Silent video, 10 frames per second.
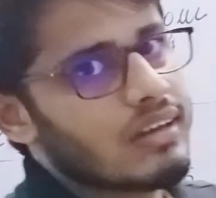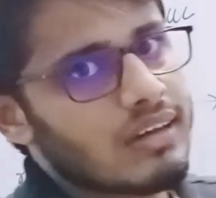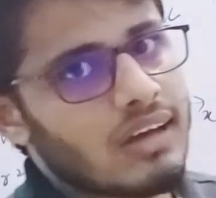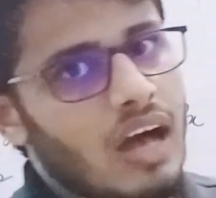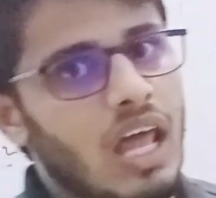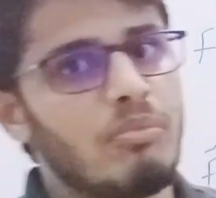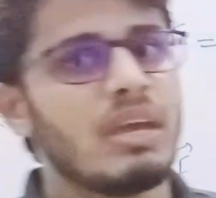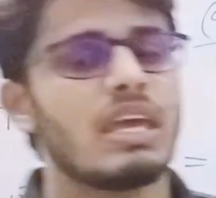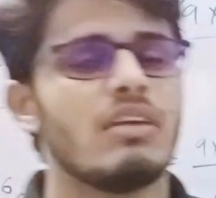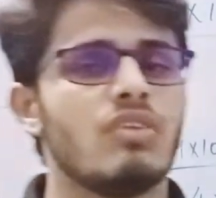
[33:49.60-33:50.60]
I'll be
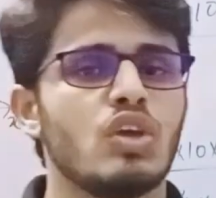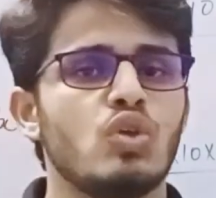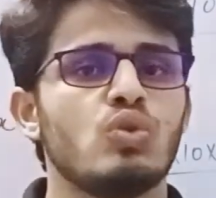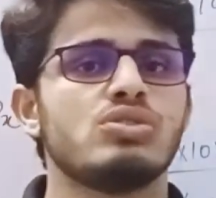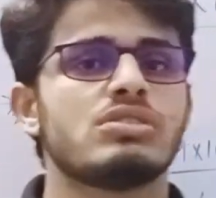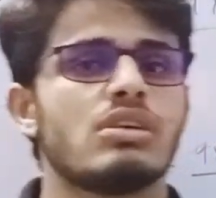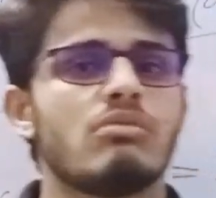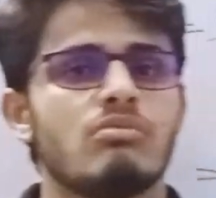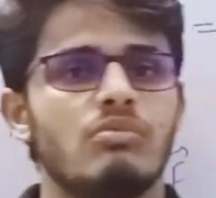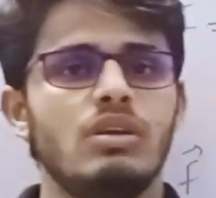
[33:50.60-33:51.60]
giving you
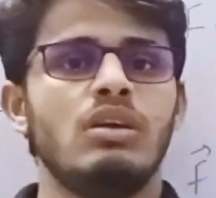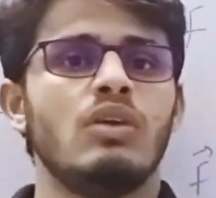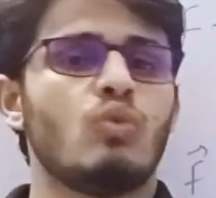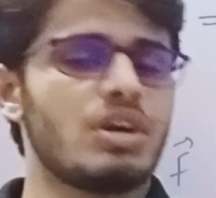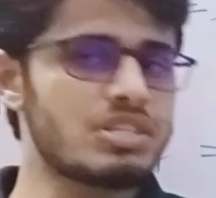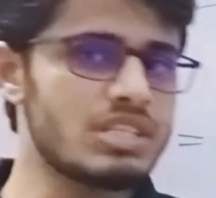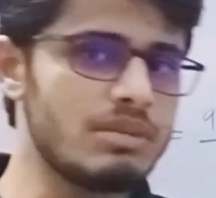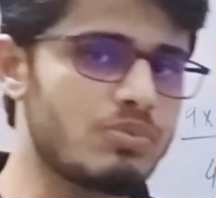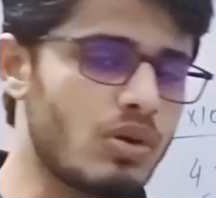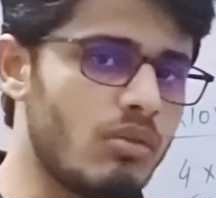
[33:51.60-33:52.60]
some
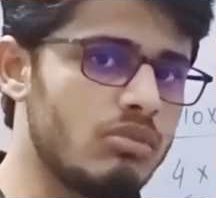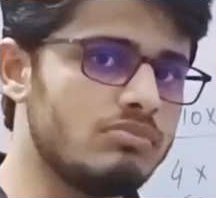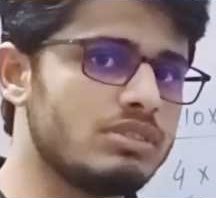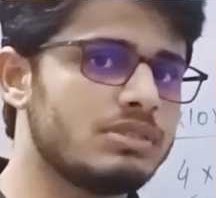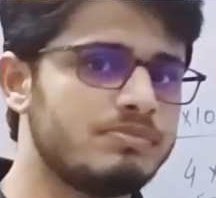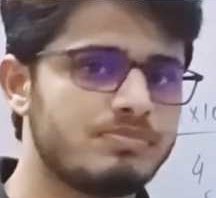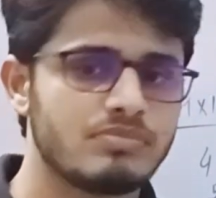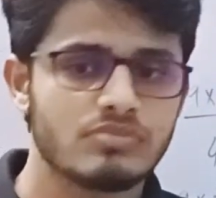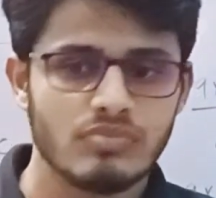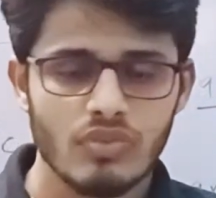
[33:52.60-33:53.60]
worksheet problems.
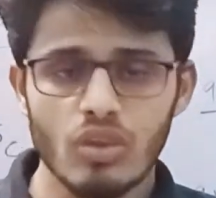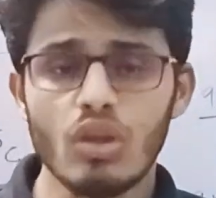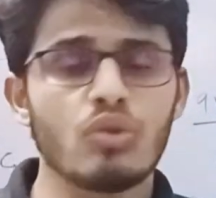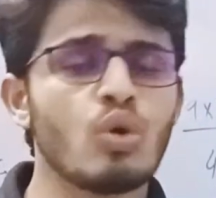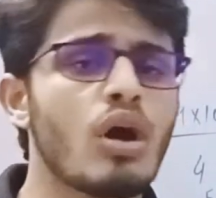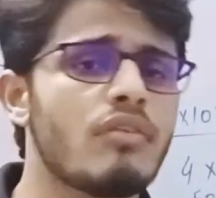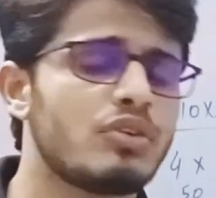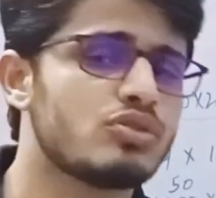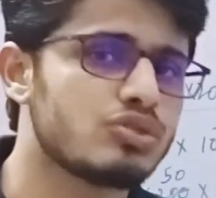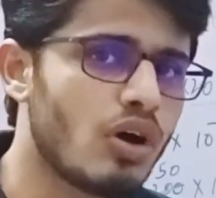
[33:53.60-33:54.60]
You have
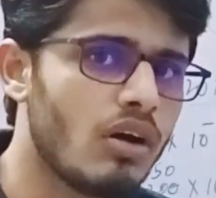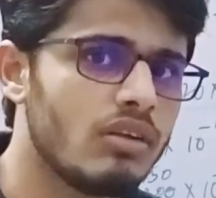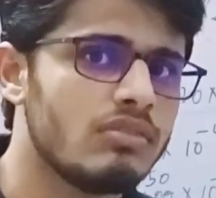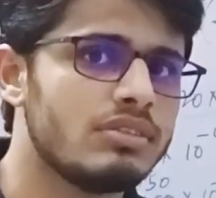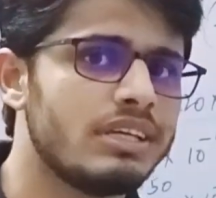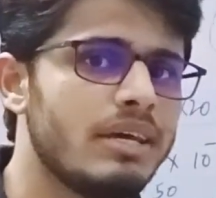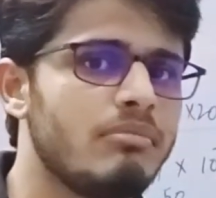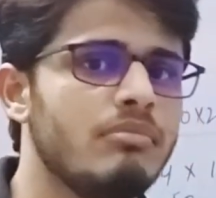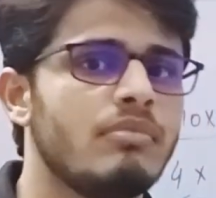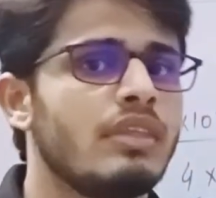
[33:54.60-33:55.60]
to solve
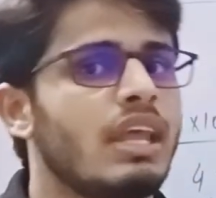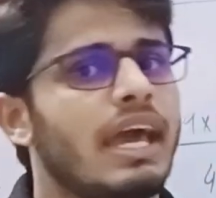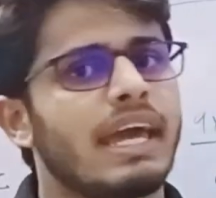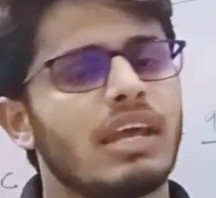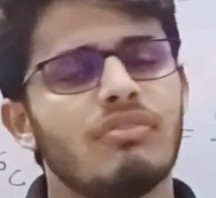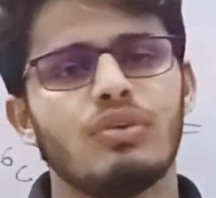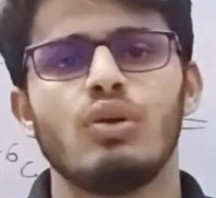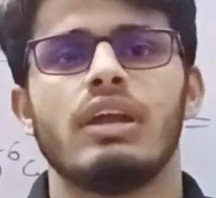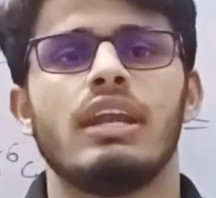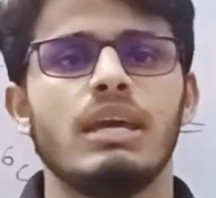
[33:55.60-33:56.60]
them, and if you
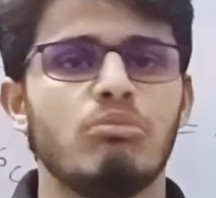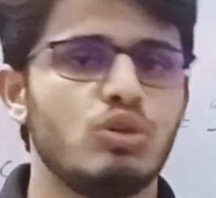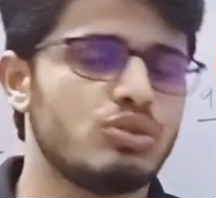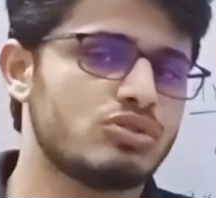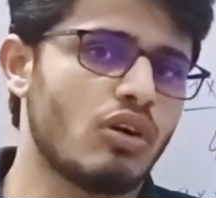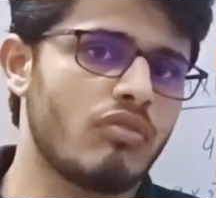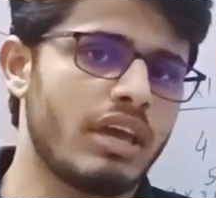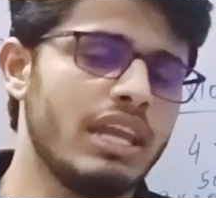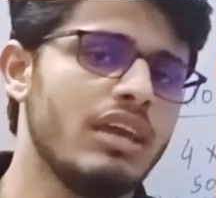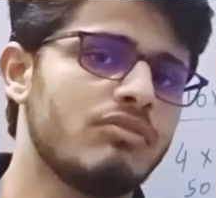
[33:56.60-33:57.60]
are unable to solve
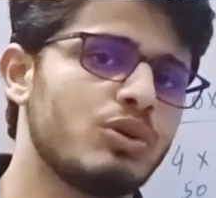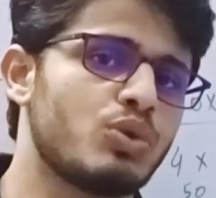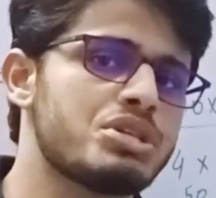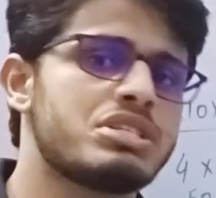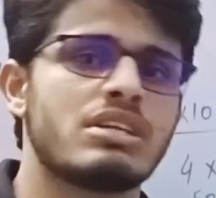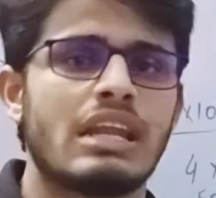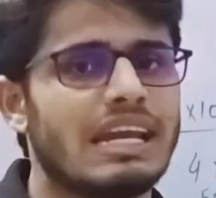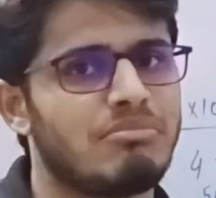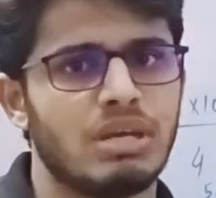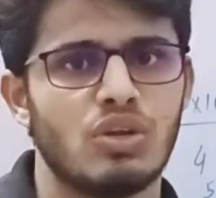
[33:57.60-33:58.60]
any of the question,
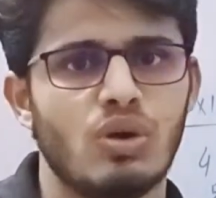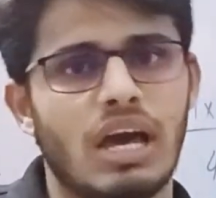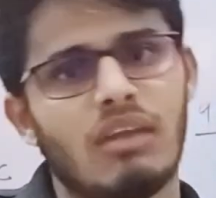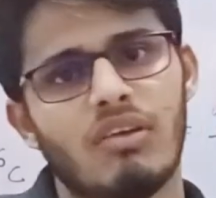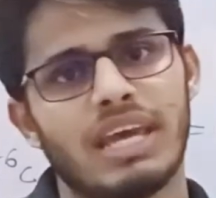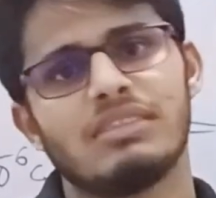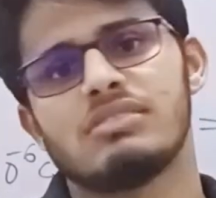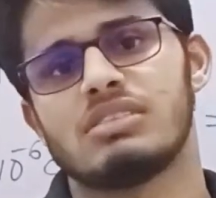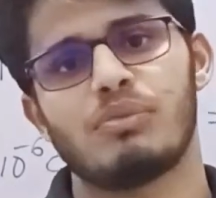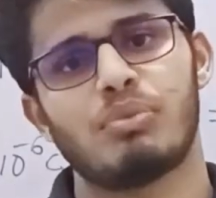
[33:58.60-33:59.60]
let me know. I'll make the
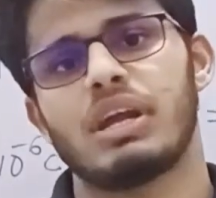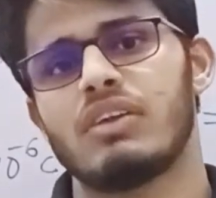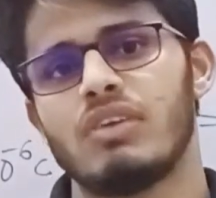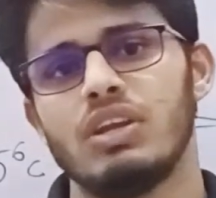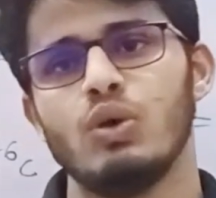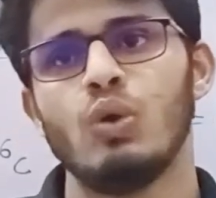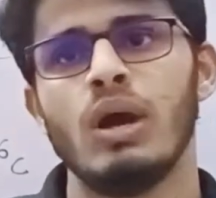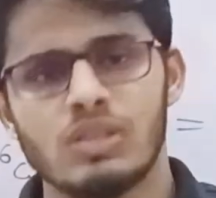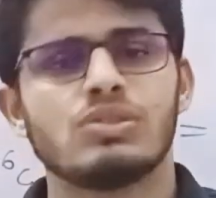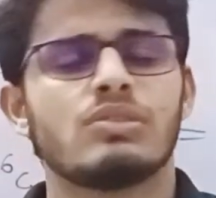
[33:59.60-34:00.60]
separate video.
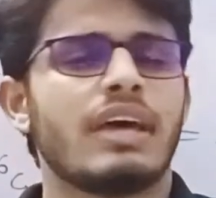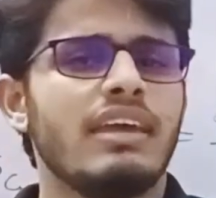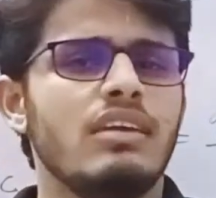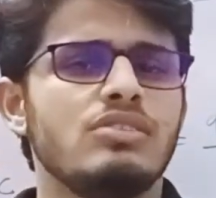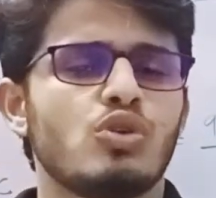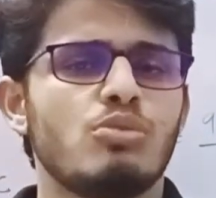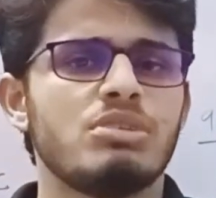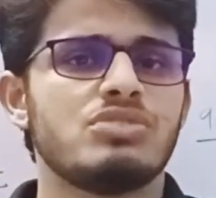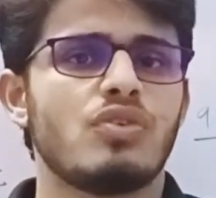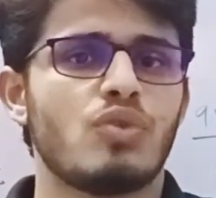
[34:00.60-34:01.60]
So thank you so
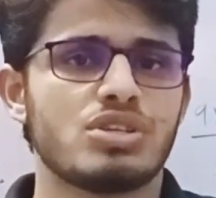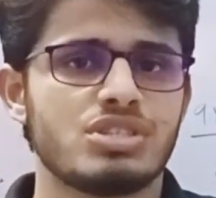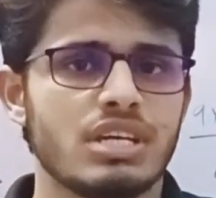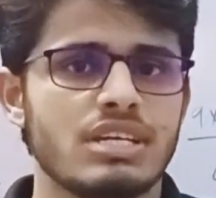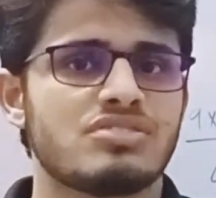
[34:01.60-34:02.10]
much for watching.